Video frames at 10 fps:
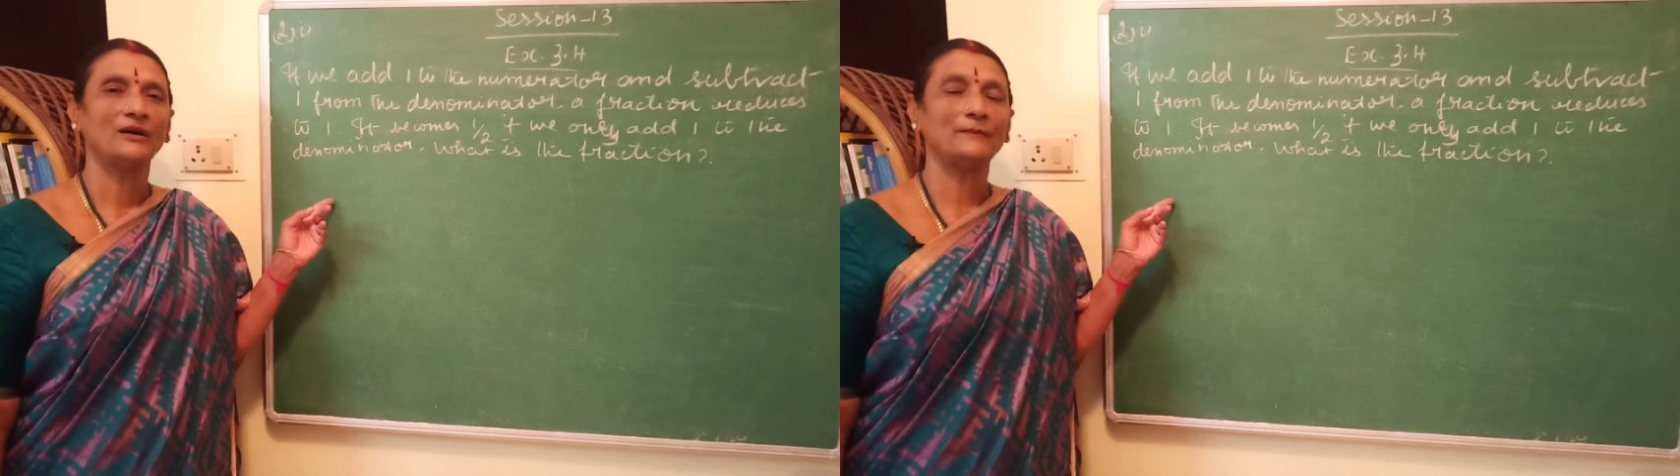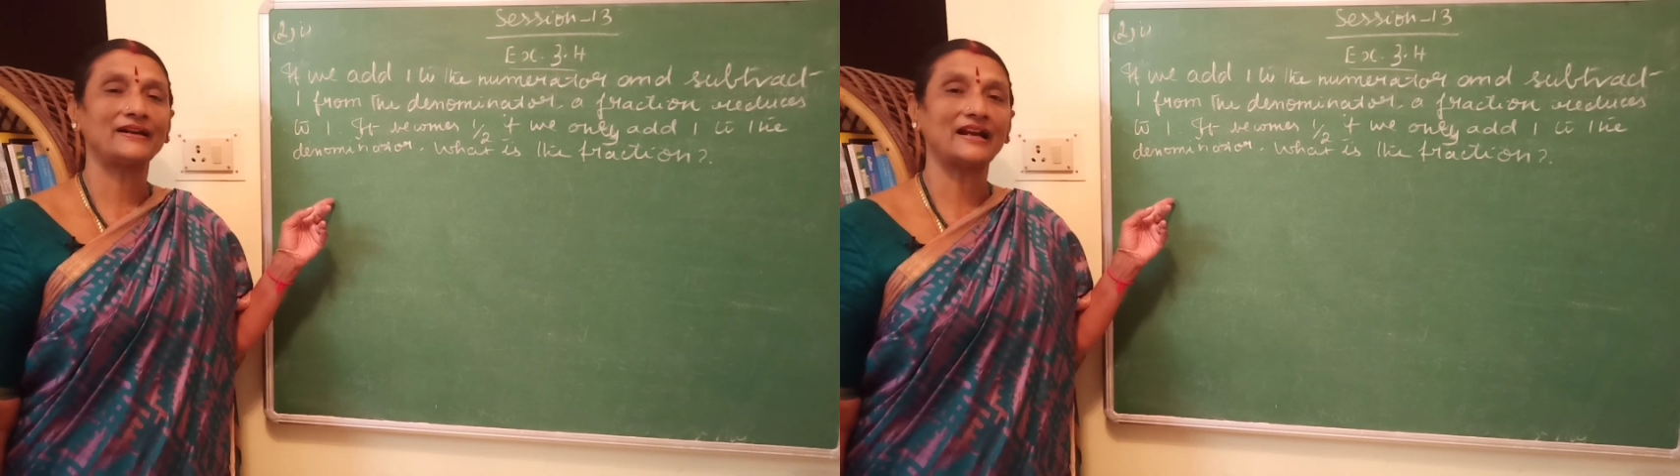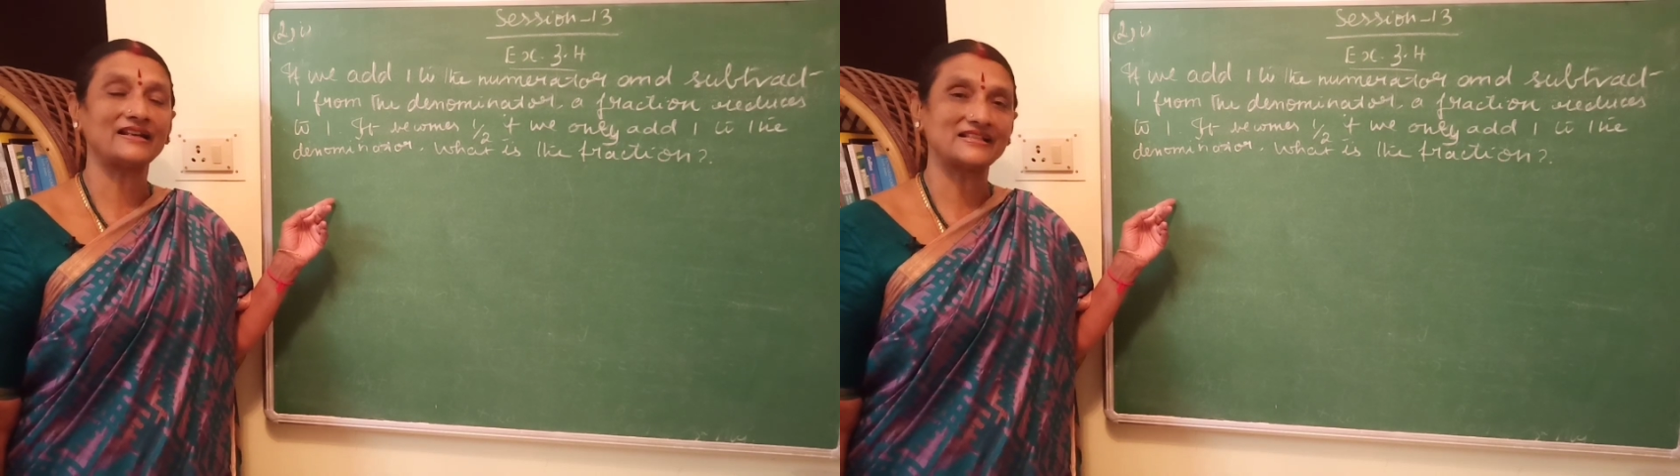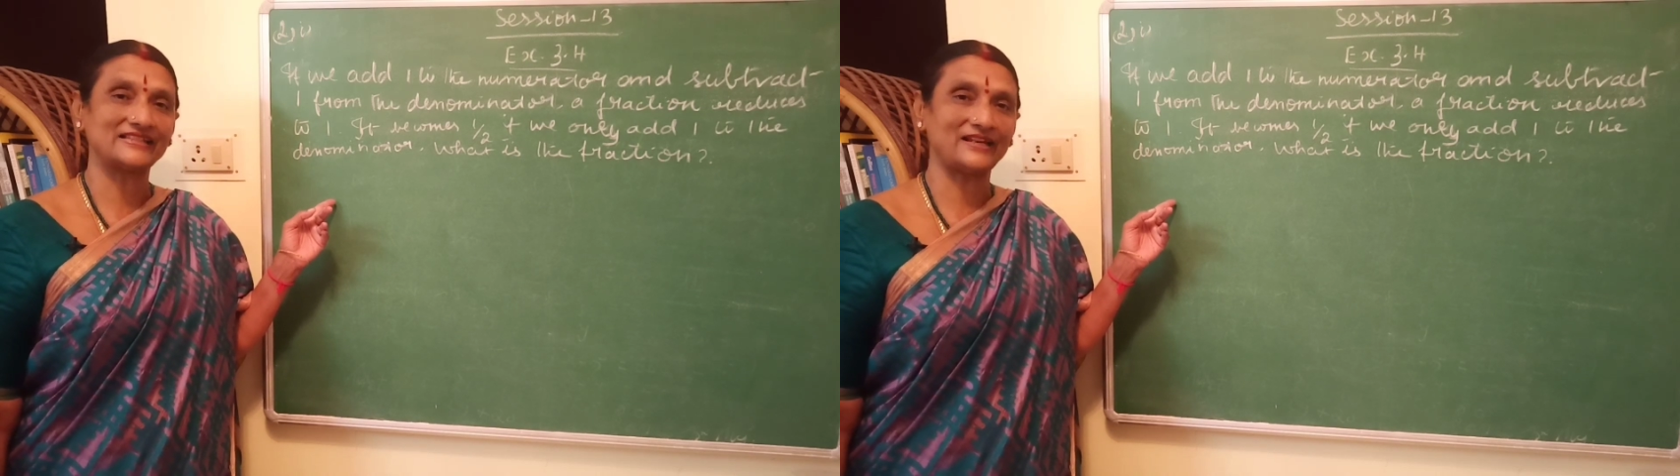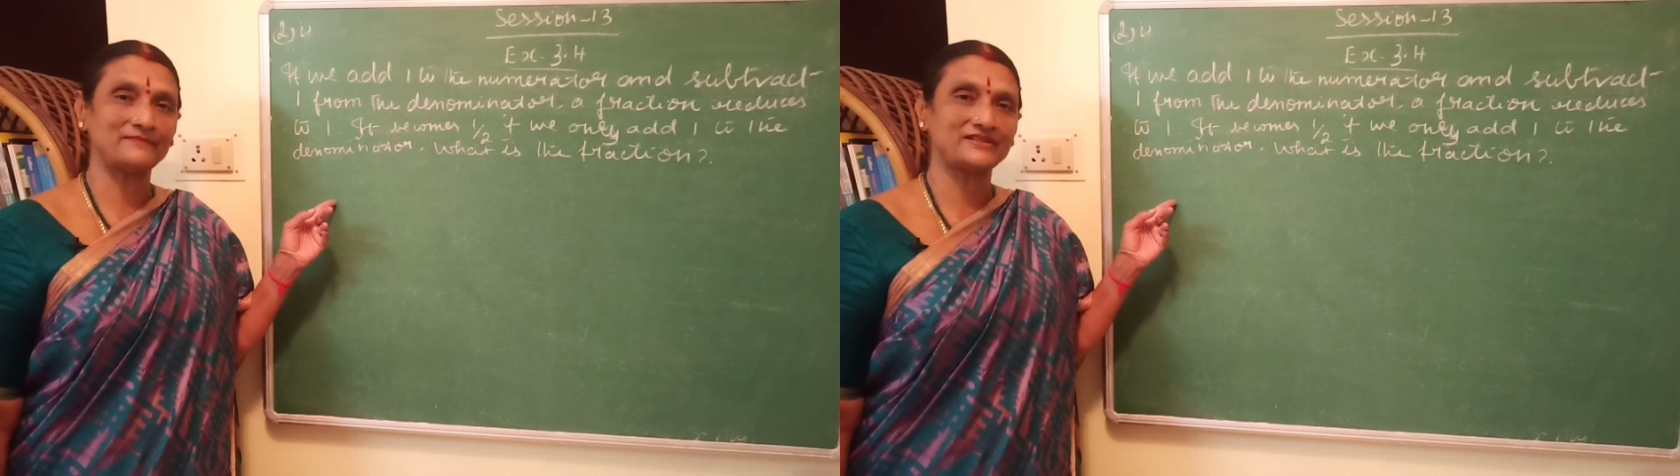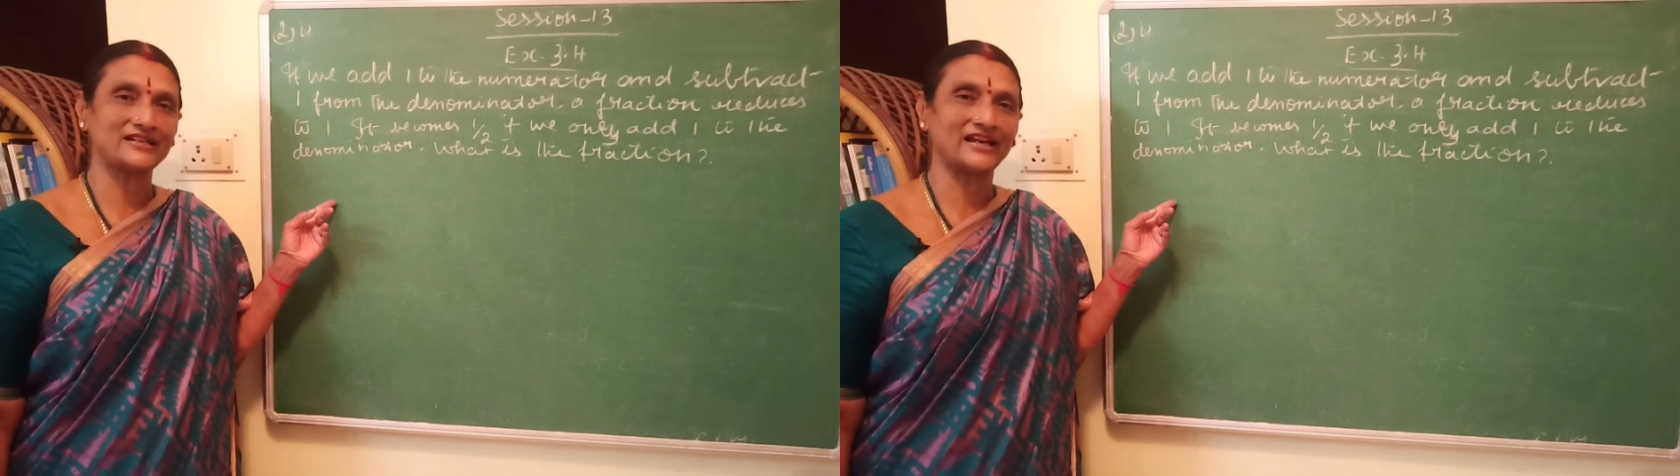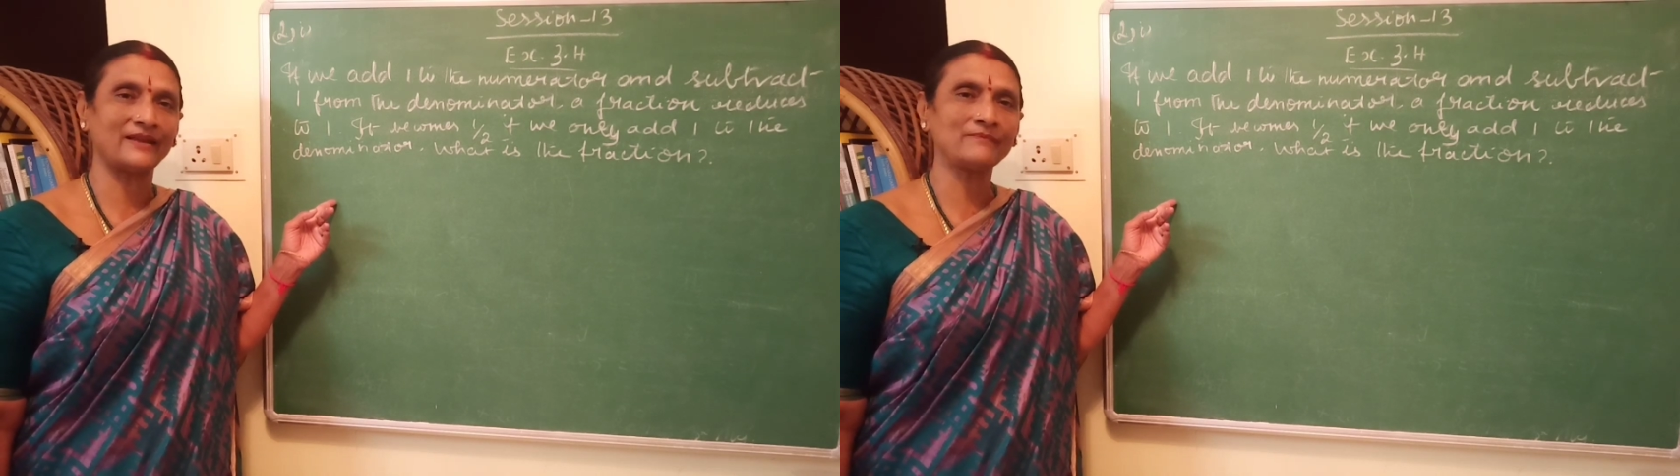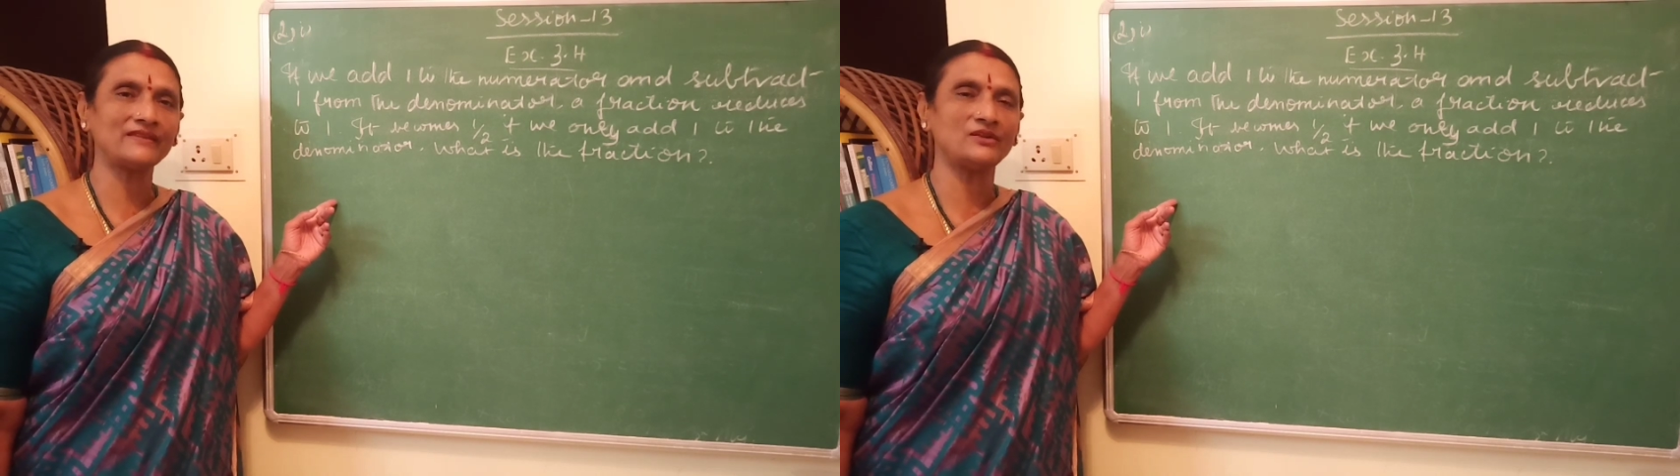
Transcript: but at the same time,